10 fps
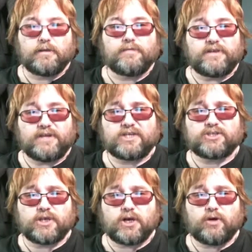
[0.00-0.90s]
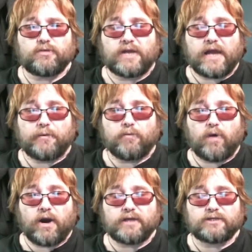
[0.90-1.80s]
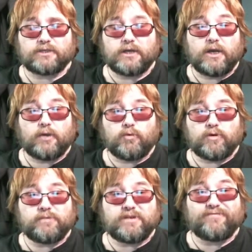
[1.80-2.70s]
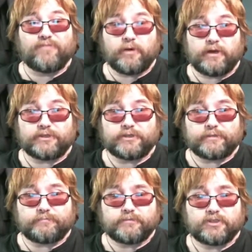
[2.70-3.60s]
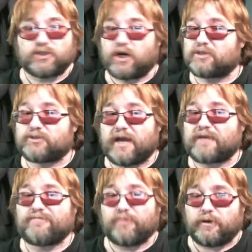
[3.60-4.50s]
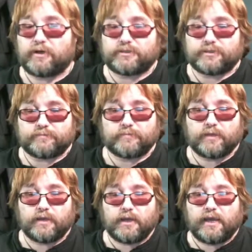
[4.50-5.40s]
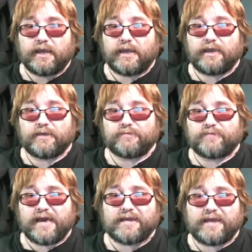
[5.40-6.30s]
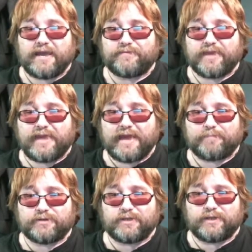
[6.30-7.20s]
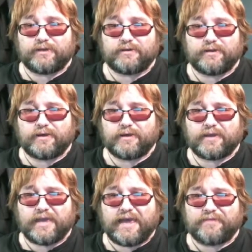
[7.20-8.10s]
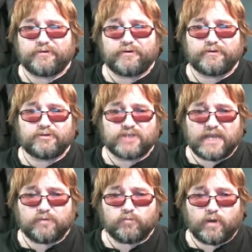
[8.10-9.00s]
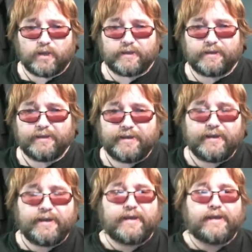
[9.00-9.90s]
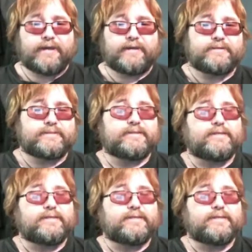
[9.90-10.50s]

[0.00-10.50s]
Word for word: The next show that I would watch would be Voyager, Star Trek Voyager. And that had the captain, uh, Kathryn Janeway. And